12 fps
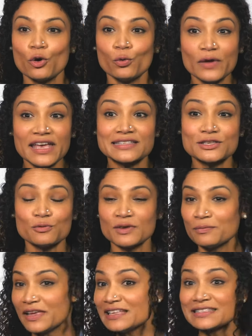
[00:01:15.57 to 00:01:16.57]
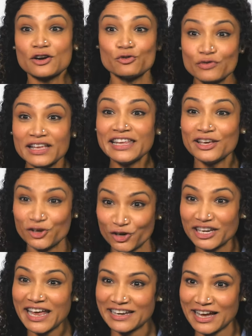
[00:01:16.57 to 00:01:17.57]
We as human beings are really
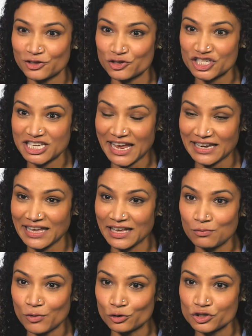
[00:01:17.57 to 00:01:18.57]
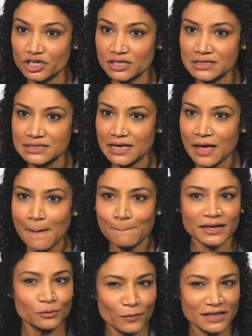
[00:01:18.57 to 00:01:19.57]
good at understanding emotions,
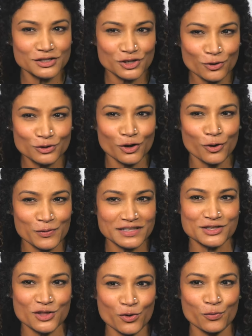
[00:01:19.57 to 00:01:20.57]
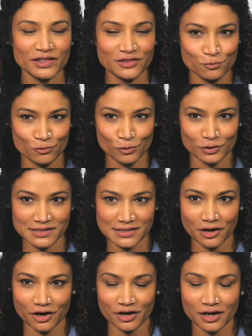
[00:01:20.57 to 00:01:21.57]
but we don't always know what the rules
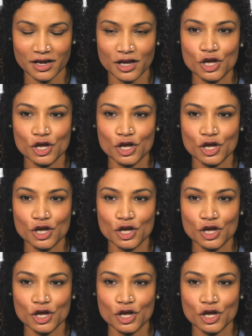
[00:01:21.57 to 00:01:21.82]
are.